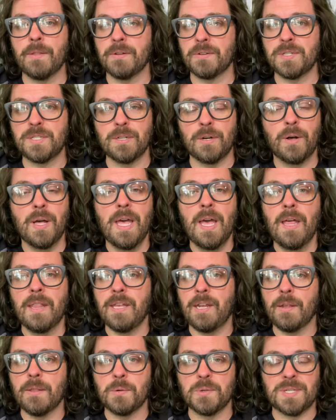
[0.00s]
There's still,
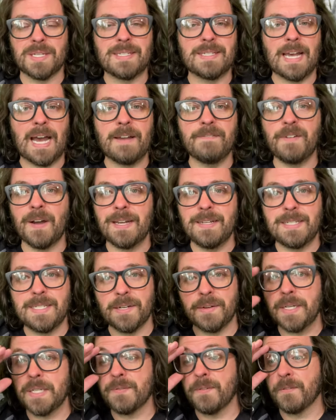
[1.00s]
you know, there was a sci-fi
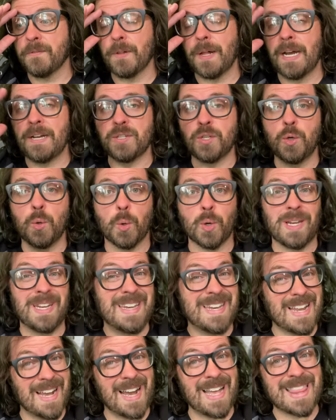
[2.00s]
series for Flash
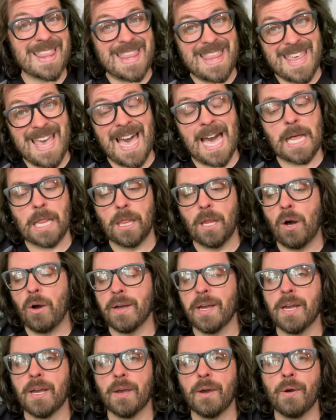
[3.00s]
Gordon not that
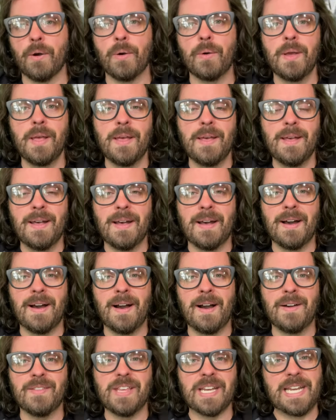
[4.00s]
long ago.
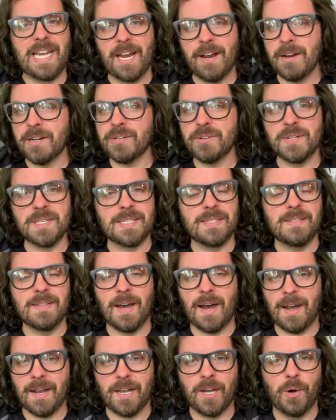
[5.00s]
The character is
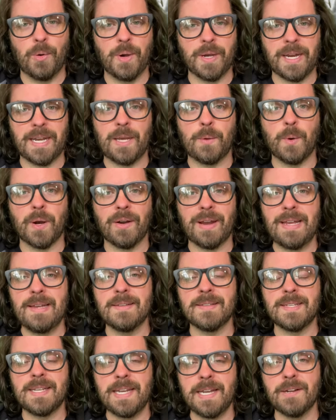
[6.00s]
not going anywhere. He
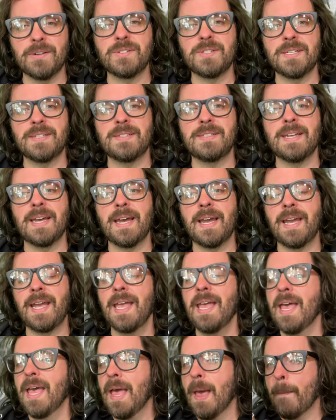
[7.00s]
is here to
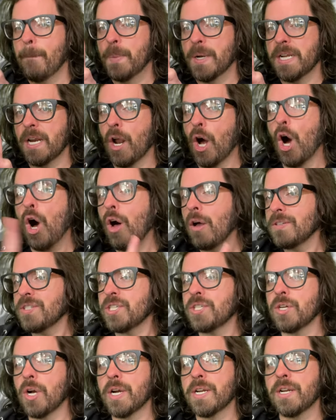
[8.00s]
stay, but it all
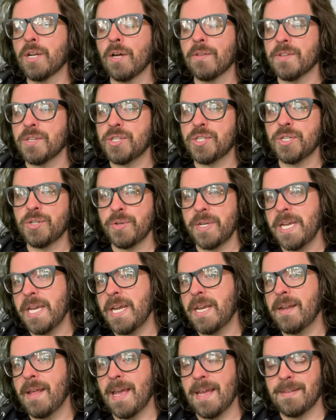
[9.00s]
started on the
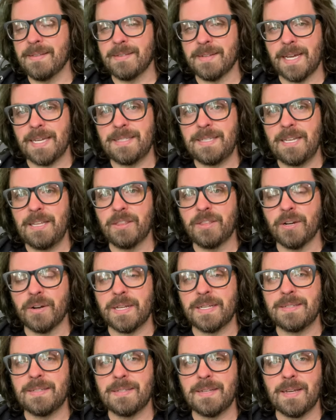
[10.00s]
screen in
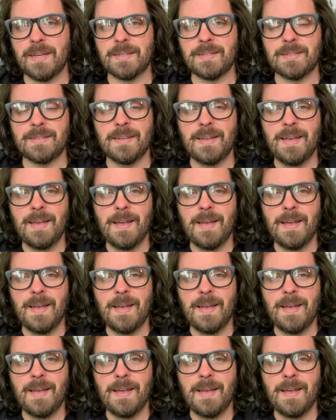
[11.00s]
1936,